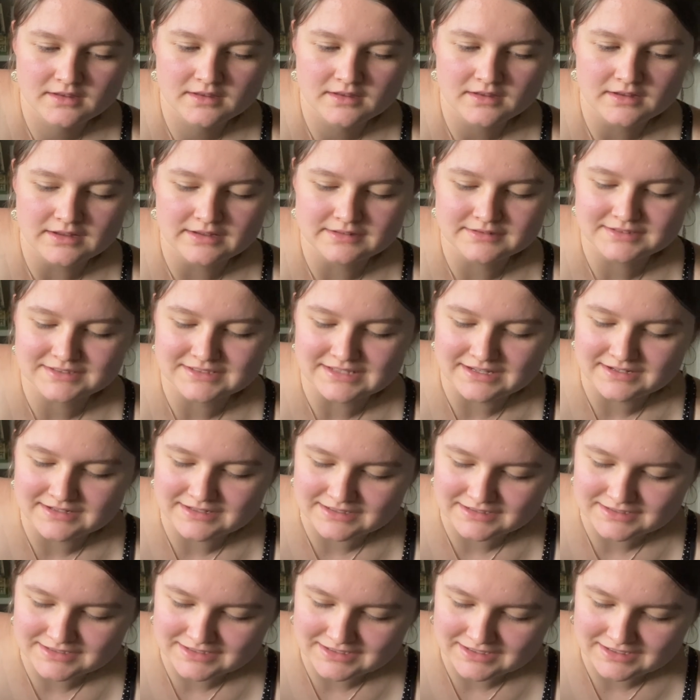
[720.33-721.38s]
and send
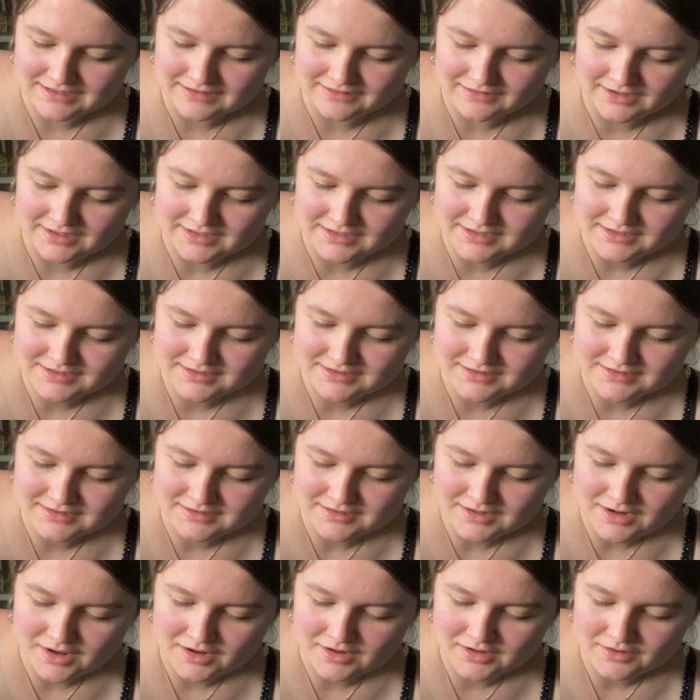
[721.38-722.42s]
it to you. I
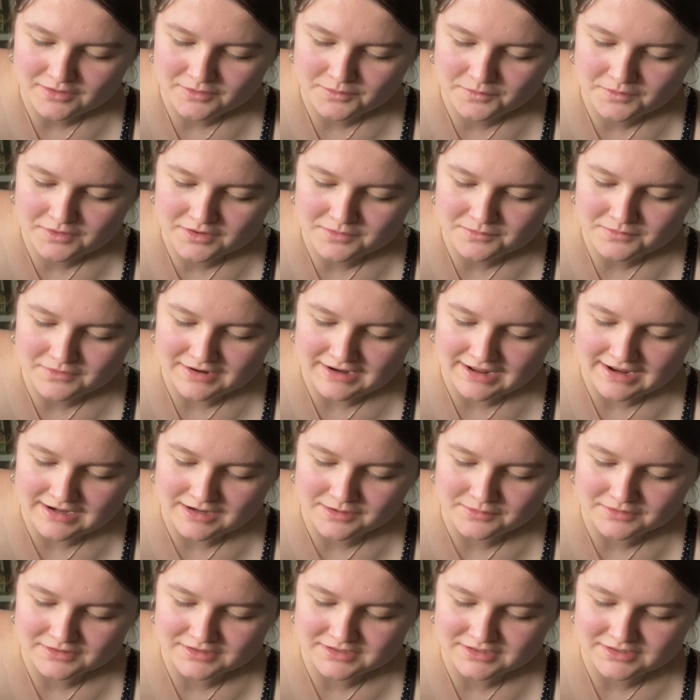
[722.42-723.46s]
just wouldn't want
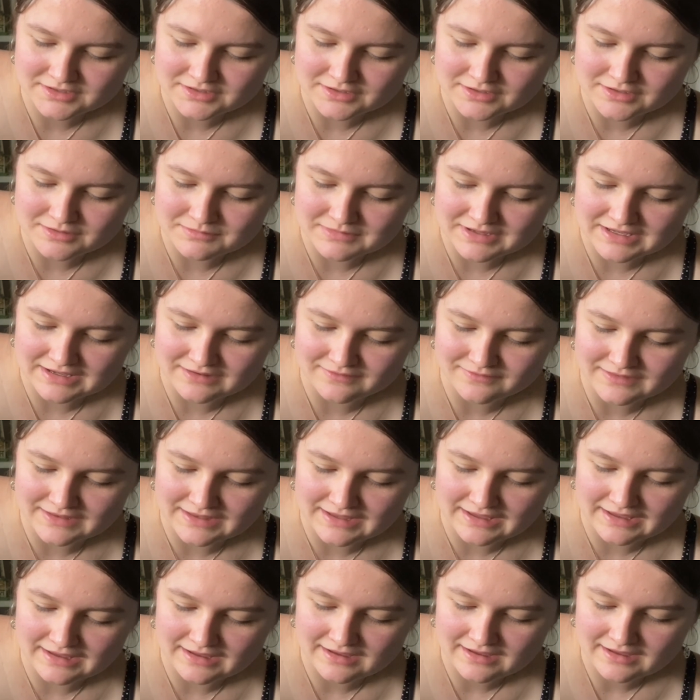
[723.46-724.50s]
anyone to sue me if
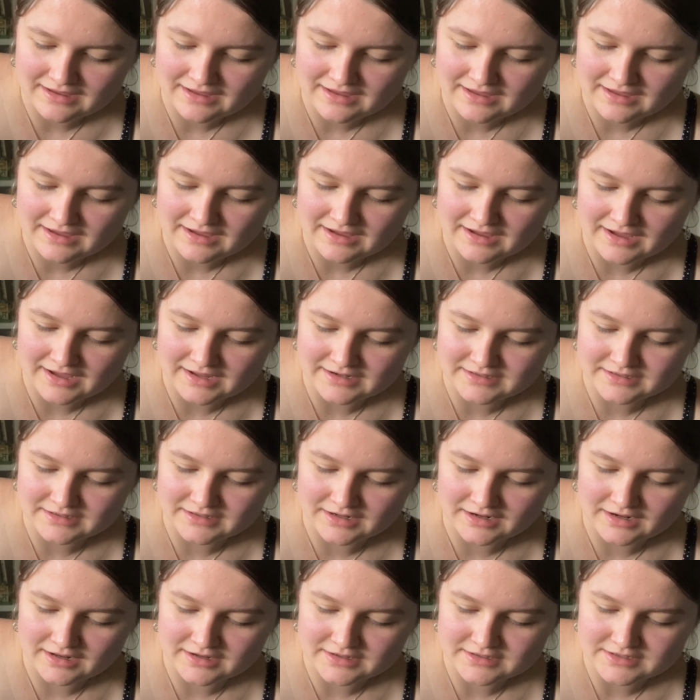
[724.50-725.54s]
they had an
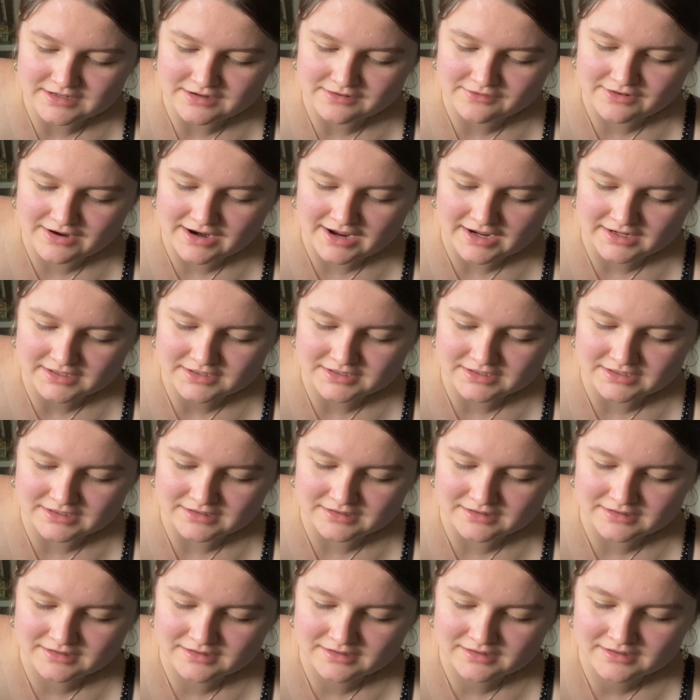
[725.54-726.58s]
allergic
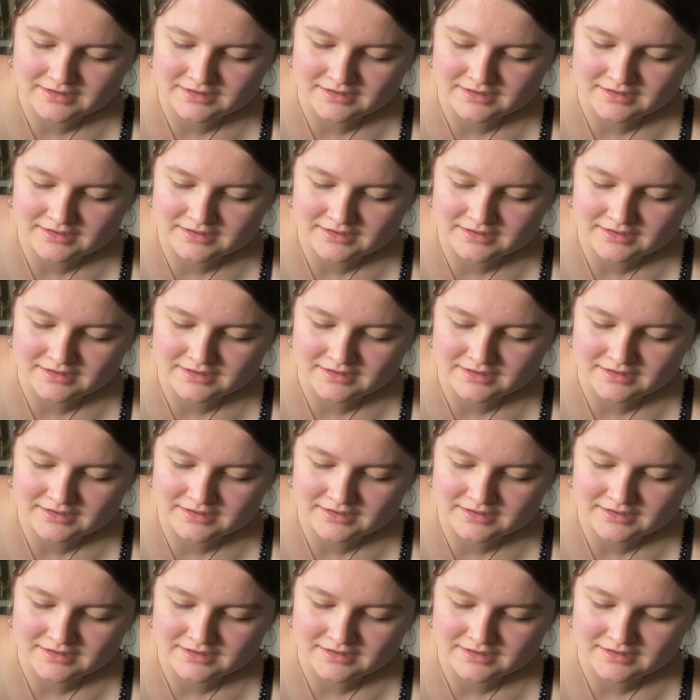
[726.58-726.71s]
reaction.